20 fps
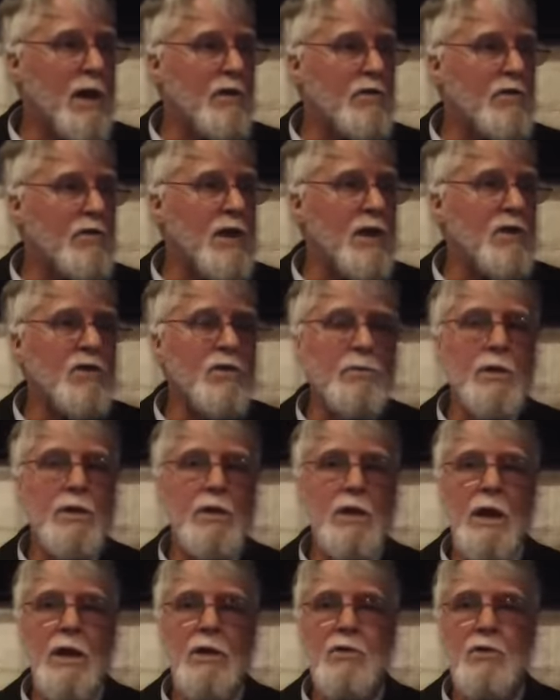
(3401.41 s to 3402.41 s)
action has to be
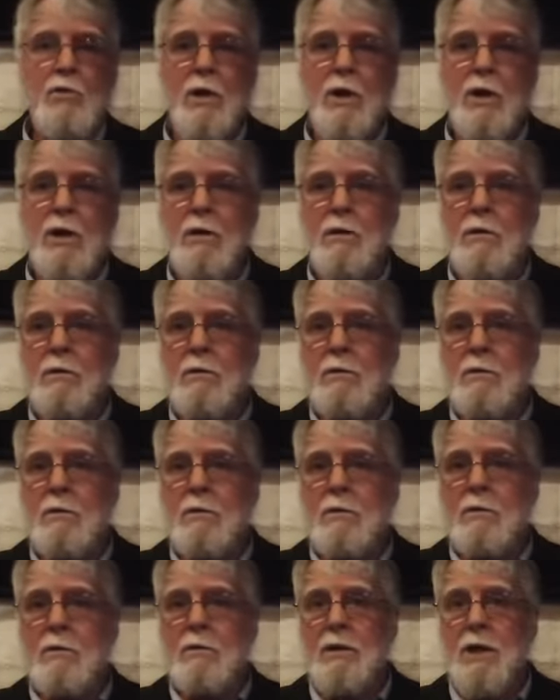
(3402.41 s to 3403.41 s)
tied to a
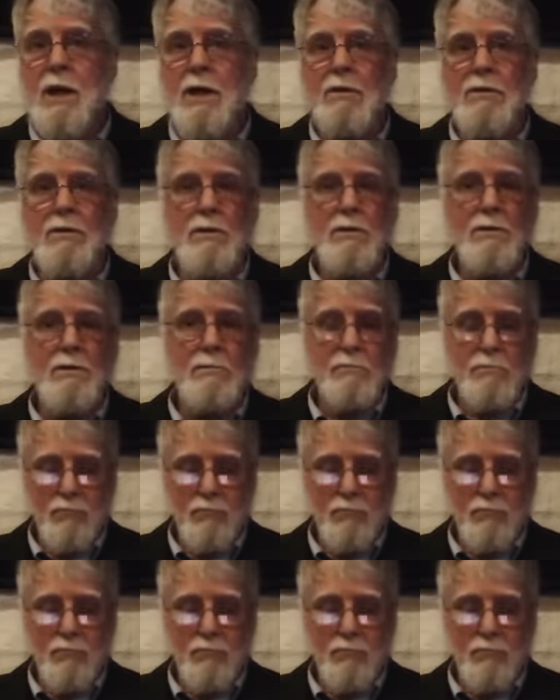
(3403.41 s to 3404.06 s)
text.